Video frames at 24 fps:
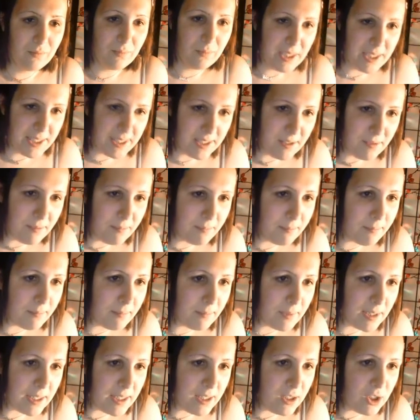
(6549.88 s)
It didn't.
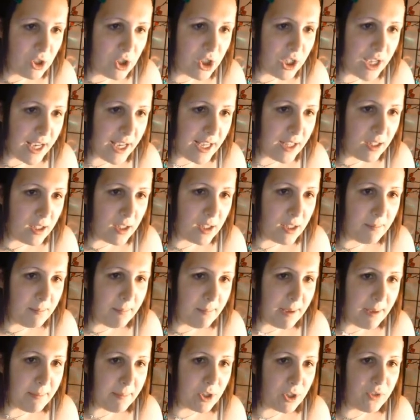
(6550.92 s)
It didn't change. It didn't
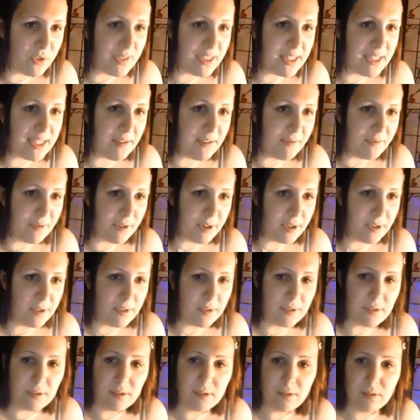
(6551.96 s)
make much of a
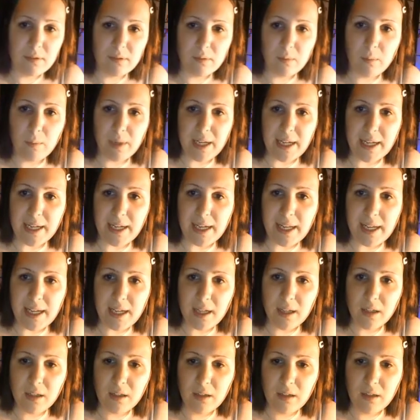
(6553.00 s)
difference. Weirdly.